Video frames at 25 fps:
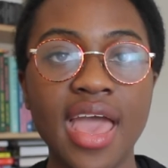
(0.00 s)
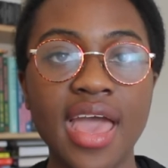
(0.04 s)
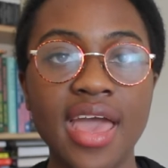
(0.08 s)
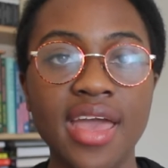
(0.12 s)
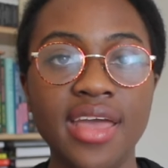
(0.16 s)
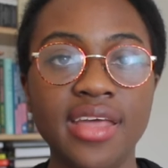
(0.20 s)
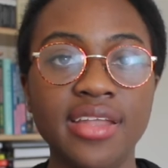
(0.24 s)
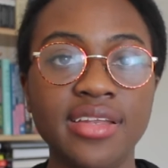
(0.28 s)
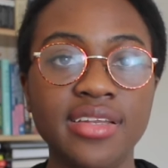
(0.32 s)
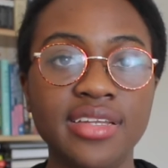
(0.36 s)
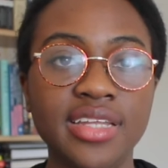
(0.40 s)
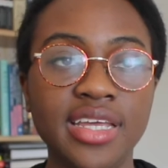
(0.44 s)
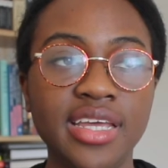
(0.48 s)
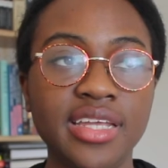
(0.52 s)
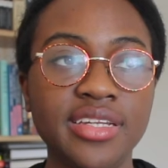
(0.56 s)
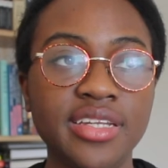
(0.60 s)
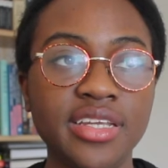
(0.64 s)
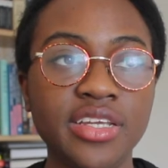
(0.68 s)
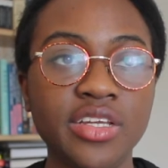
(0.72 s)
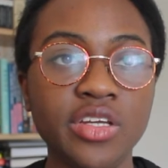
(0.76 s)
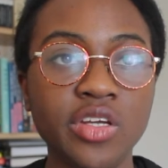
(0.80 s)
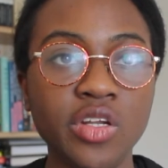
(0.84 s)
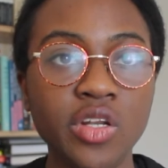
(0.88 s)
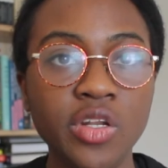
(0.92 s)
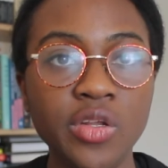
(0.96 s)
and it
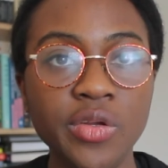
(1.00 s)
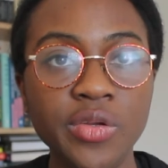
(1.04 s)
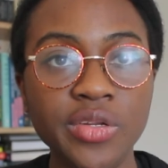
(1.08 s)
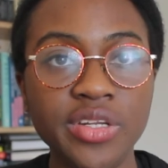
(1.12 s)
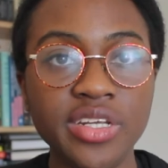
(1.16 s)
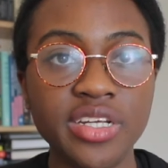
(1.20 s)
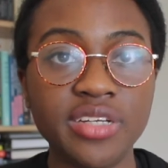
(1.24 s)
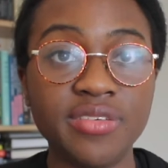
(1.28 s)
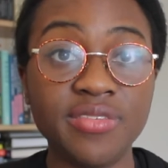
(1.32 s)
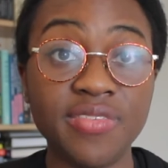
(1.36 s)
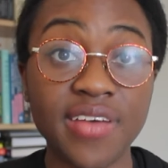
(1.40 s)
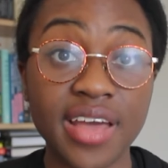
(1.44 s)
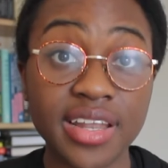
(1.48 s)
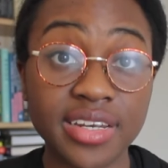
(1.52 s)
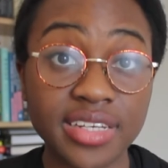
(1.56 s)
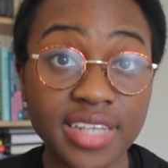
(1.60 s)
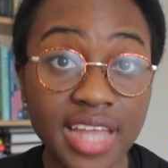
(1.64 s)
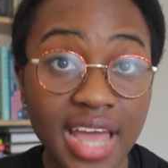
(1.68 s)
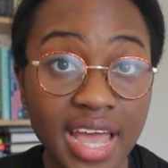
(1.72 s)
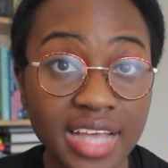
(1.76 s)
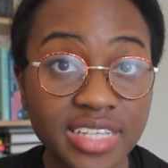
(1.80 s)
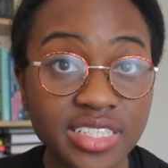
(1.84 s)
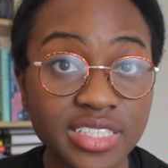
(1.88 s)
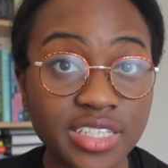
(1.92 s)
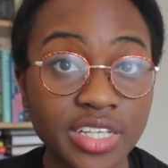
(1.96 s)
included
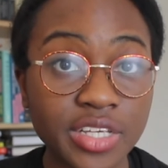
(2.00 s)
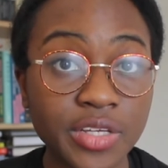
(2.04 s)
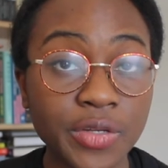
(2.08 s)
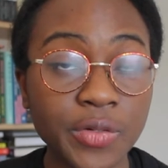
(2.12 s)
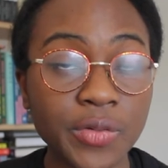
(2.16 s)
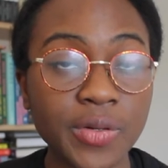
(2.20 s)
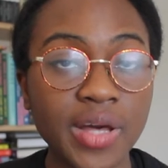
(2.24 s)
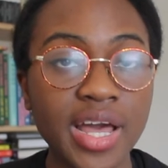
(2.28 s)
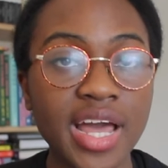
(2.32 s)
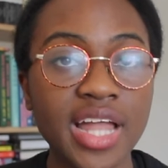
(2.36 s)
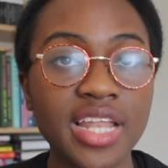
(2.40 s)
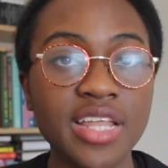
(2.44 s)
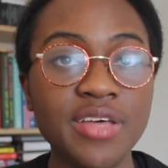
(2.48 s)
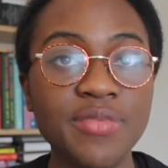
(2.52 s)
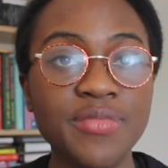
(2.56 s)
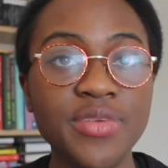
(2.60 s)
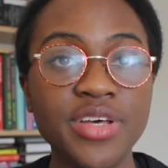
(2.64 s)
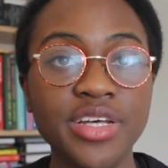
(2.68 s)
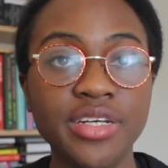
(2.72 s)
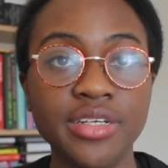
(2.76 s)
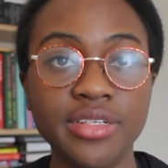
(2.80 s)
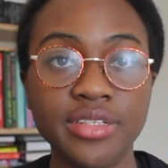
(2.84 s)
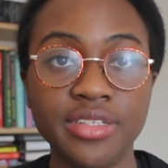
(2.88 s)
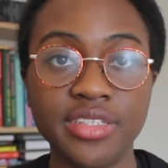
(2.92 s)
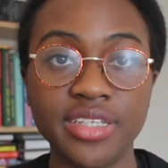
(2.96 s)
fantastical
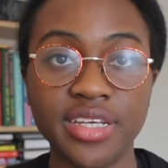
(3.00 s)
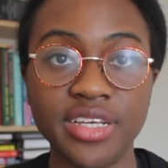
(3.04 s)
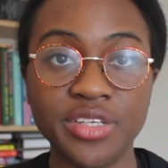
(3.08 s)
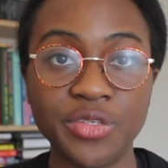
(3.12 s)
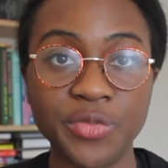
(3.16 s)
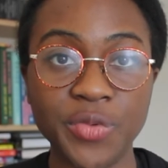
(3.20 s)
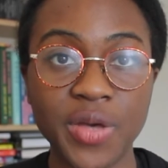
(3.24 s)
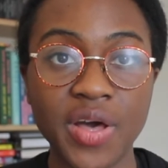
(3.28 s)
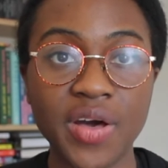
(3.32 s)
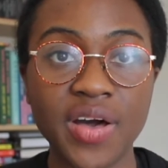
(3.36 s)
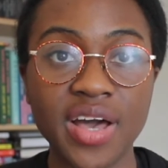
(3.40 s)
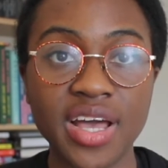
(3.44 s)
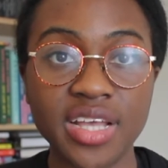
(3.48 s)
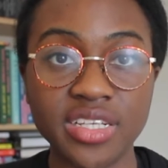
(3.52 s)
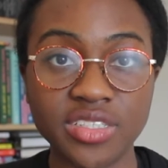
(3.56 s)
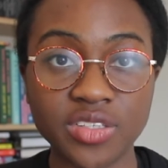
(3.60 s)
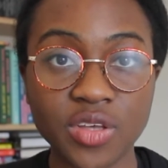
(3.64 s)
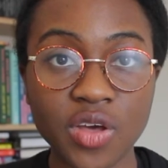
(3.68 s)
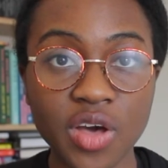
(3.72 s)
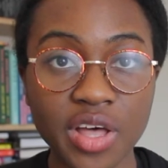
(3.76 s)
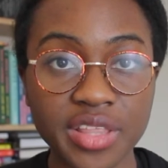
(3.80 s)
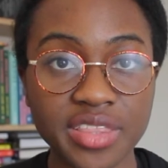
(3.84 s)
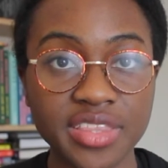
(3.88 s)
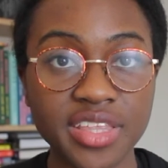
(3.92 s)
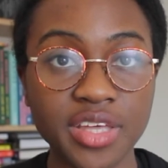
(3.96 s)
elements as well as
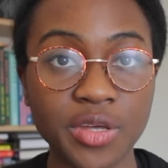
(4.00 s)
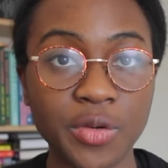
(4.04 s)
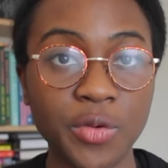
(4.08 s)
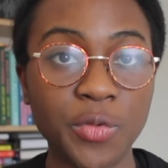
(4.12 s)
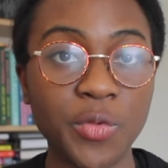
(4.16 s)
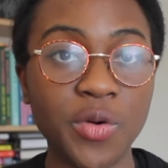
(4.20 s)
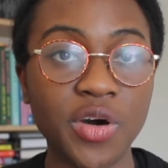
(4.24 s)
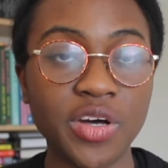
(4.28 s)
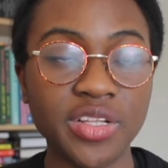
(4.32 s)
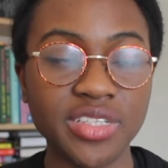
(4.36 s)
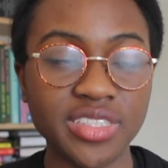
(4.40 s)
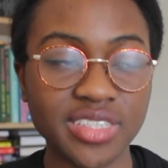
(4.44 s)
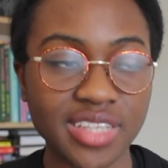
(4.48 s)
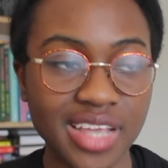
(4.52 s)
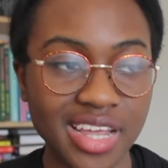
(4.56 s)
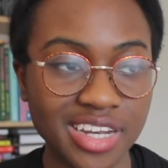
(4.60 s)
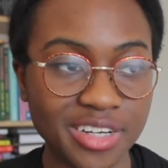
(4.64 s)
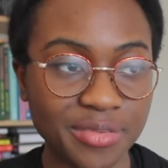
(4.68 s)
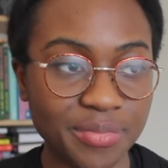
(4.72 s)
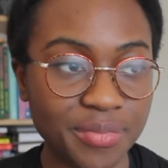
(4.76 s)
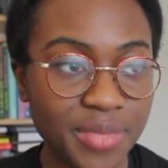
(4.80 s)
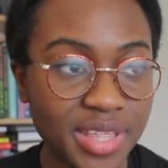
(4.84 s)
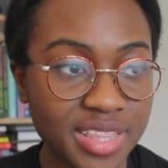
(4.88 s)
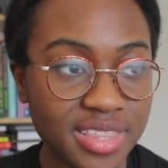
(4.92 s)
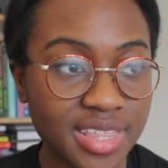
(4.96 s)
gothic ones
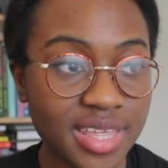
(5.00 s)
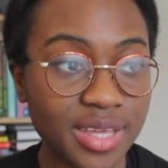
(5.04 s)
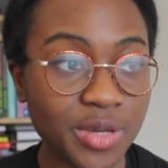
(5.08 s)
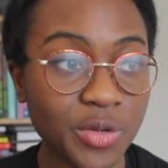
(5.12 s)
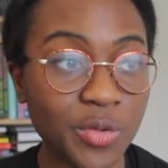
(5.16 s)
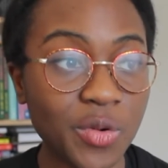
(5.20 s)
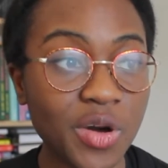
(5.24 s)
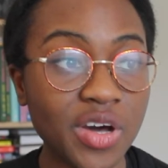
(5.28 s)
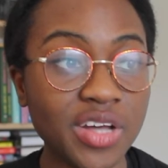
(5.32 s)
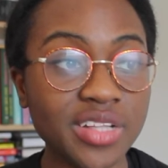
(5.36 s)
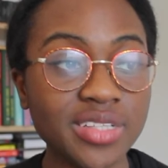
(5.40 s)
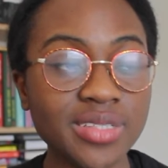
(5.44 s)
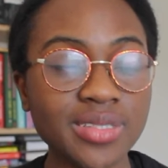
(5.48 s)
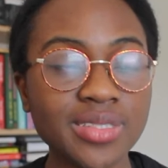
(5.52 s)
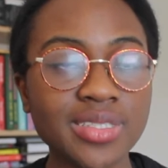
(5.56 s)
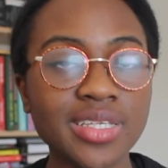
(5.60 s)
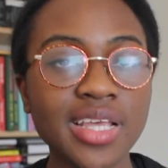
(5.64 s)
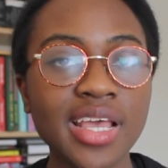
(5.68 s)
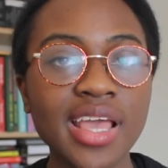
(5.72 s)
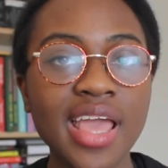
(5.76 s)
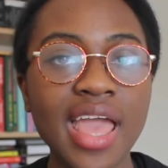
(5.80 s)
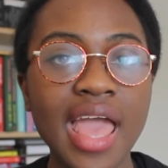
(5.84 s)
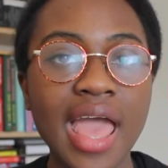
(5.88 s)
and mythic ones.